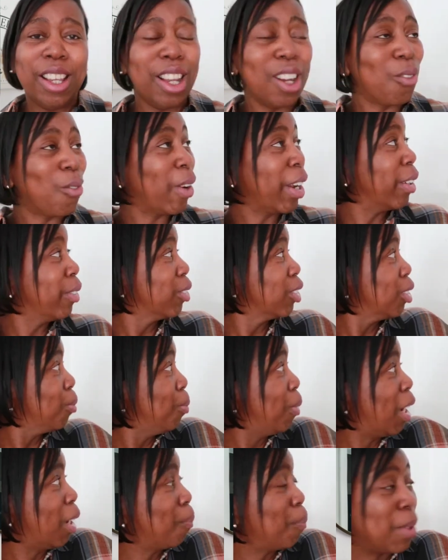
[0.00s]

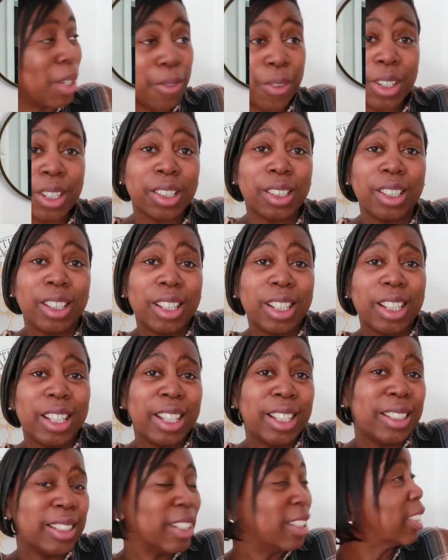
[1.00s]
around my mirror
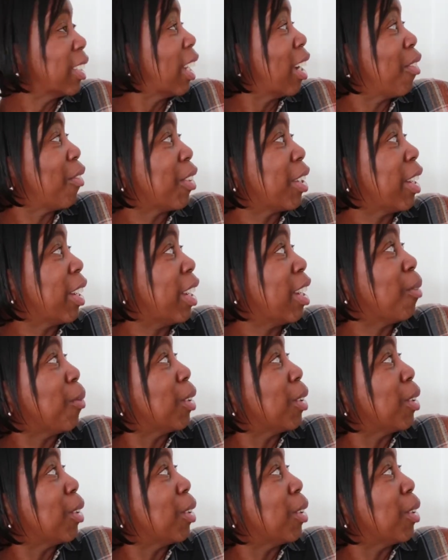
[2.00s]
in this area here.